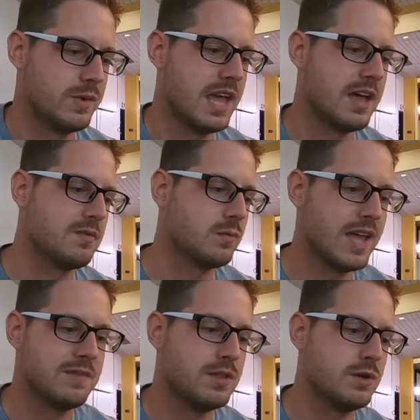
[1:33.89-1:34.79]
We
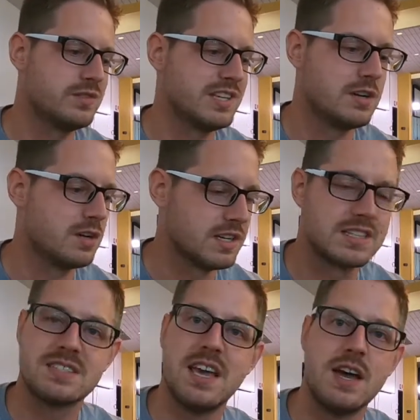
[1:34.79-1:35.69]
have those that are
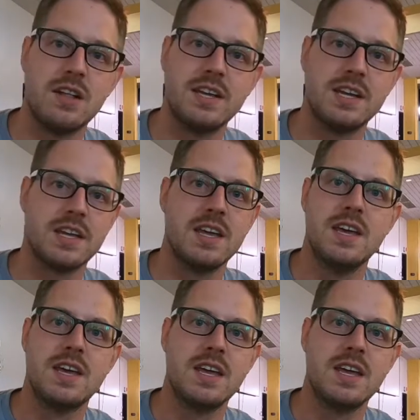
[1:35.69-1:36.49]
excelling